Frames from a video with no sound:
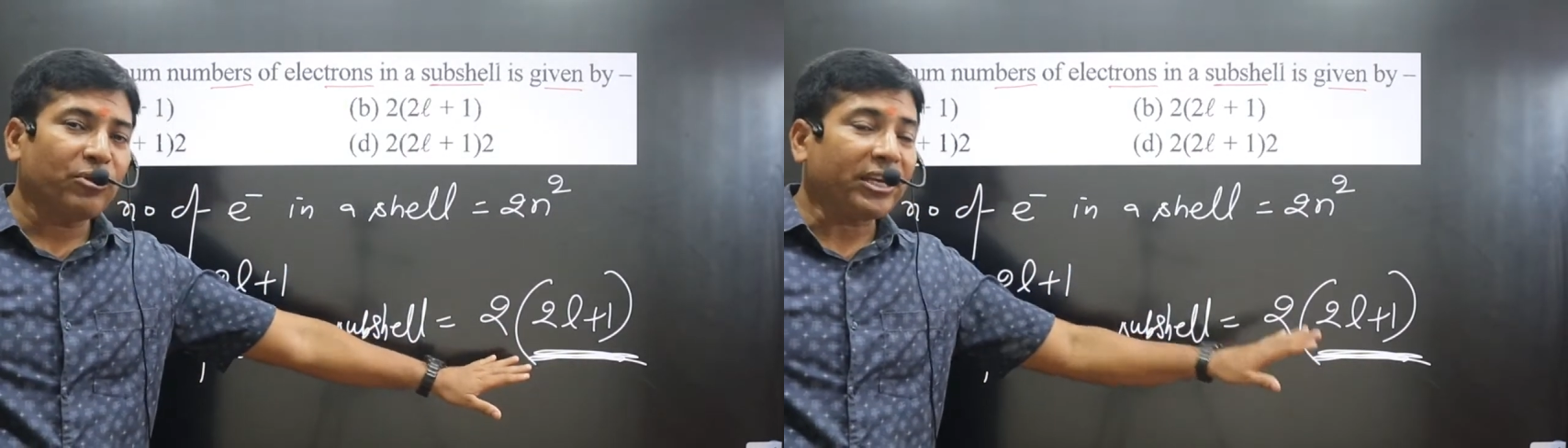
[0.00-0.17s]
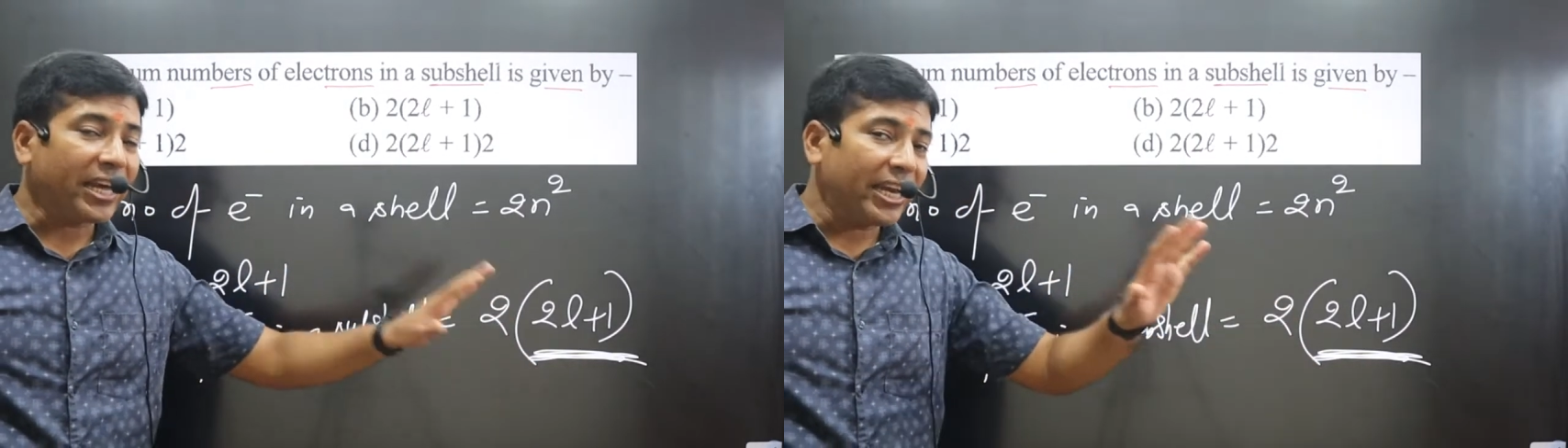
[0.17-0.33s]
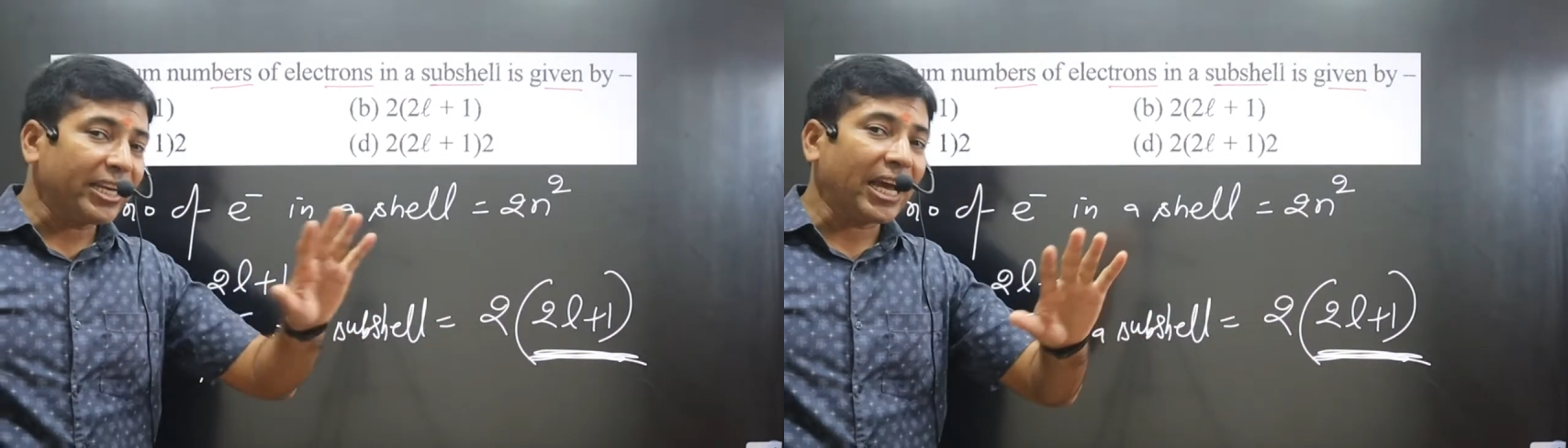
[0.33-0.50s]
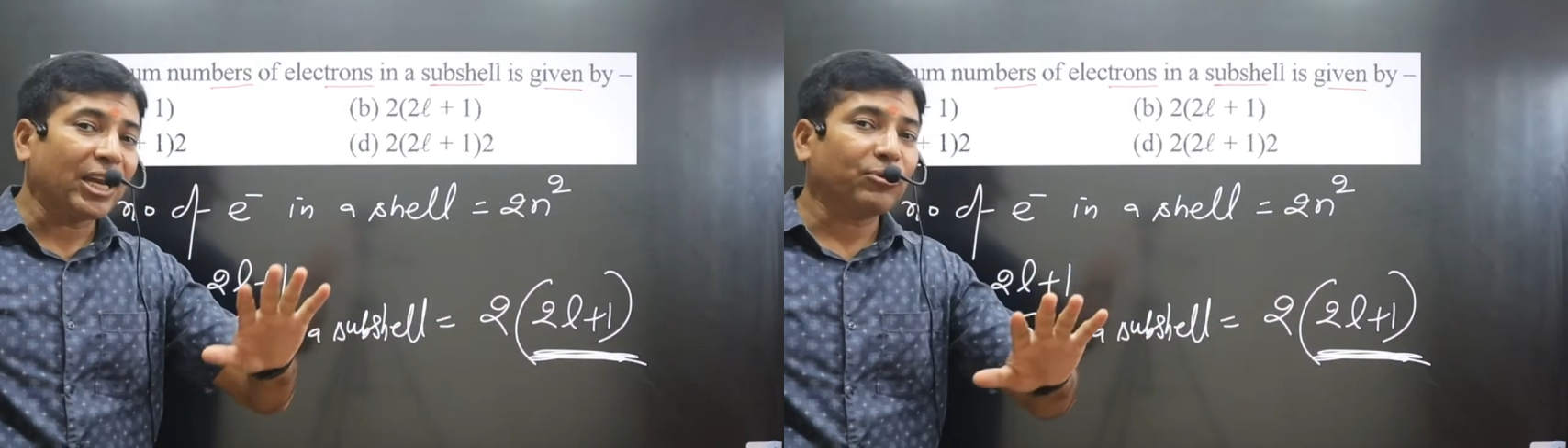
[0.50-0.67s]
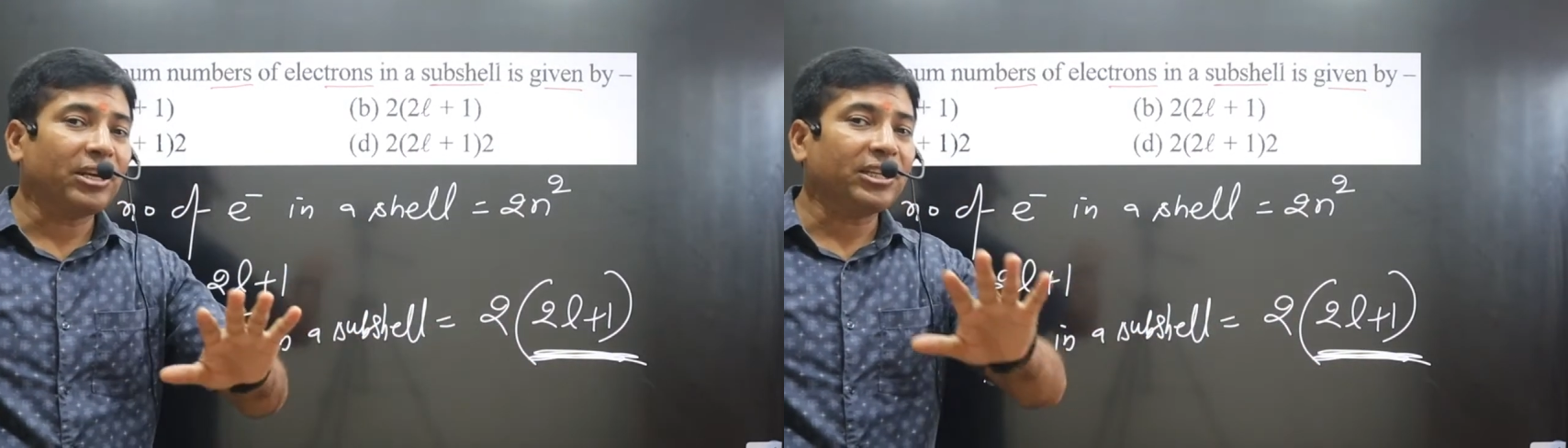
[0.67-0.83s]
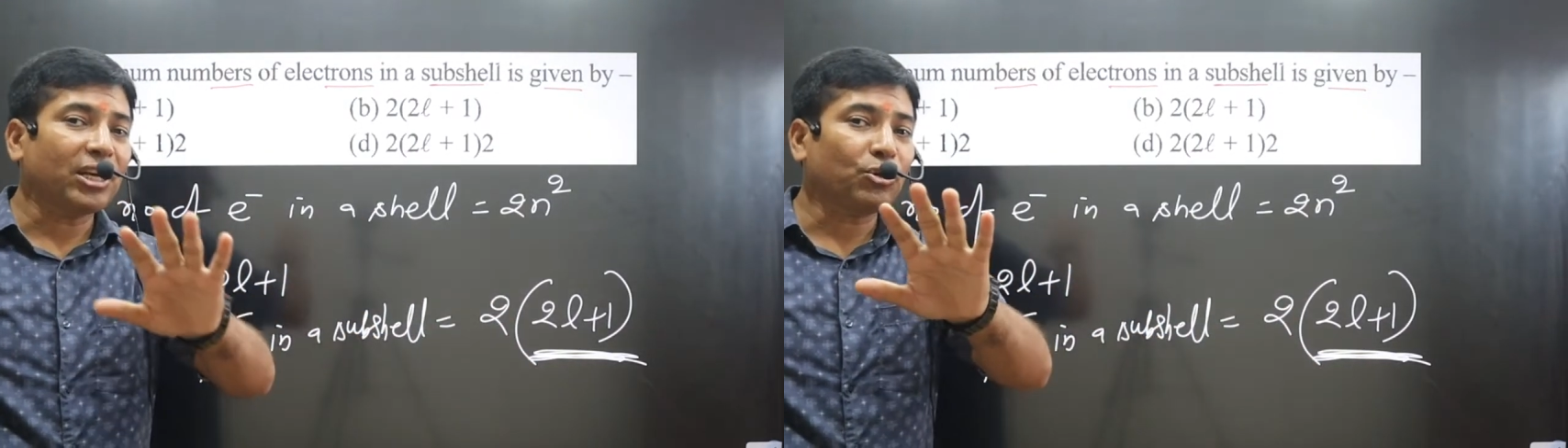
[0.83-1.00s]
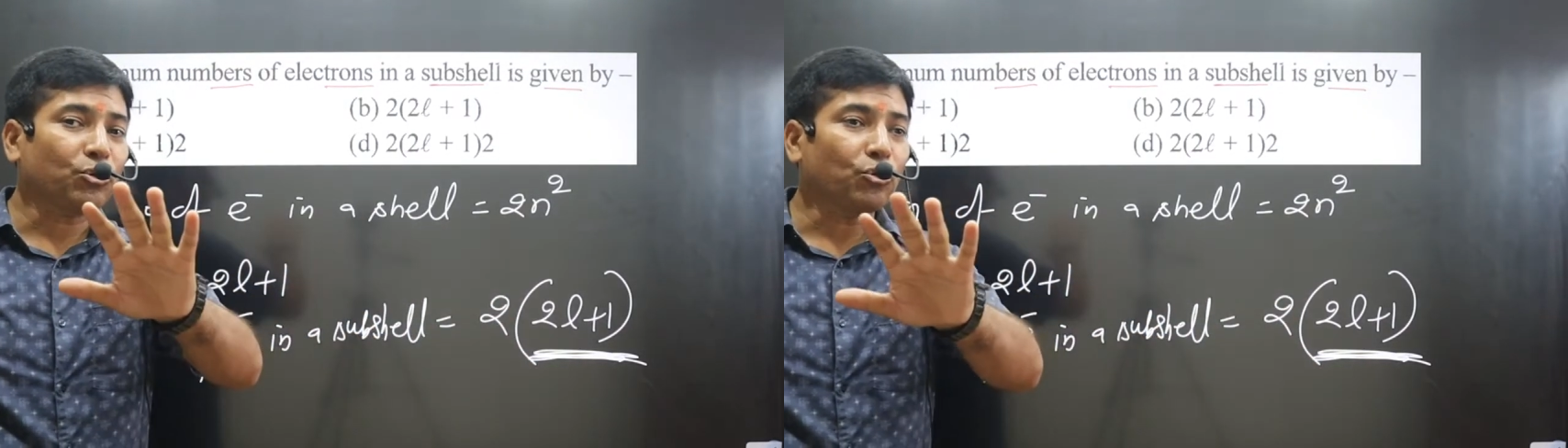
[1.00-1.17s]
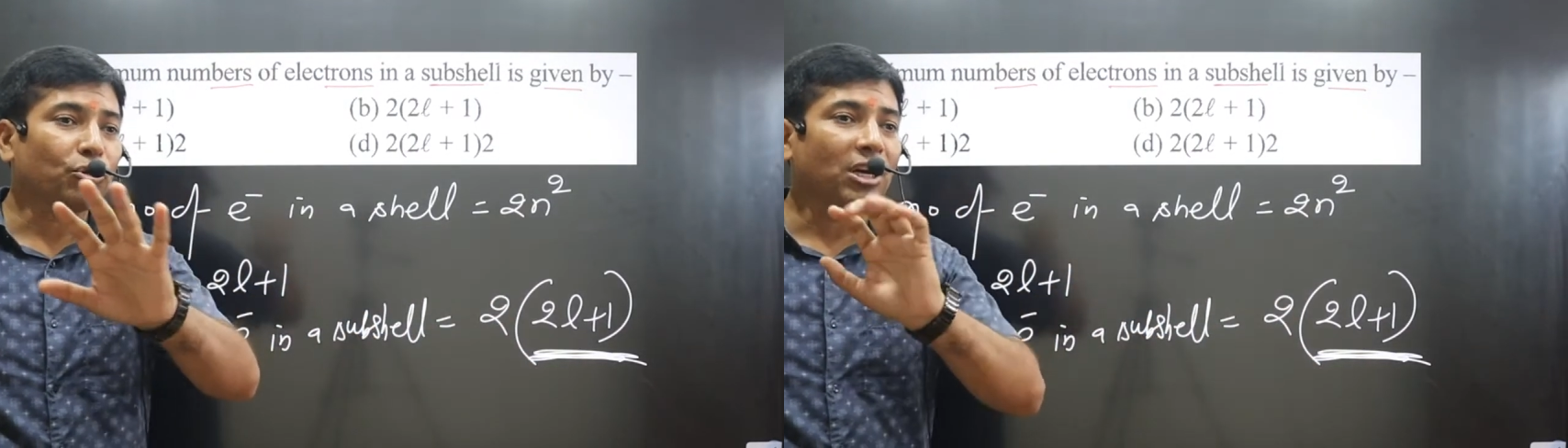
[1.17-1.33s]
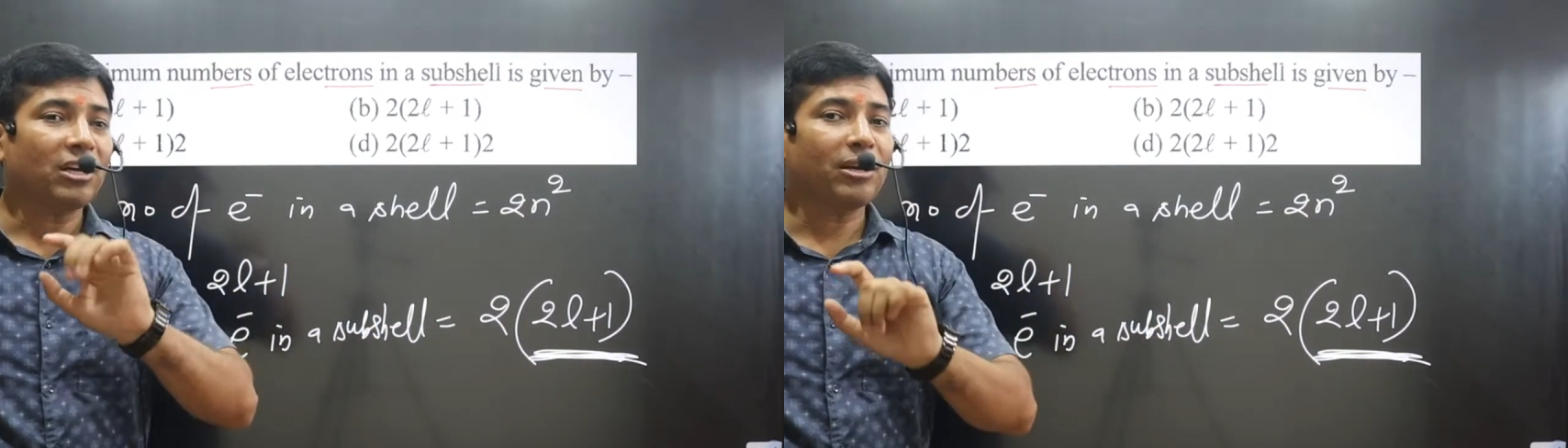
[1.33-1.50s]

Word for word: we can calculate the total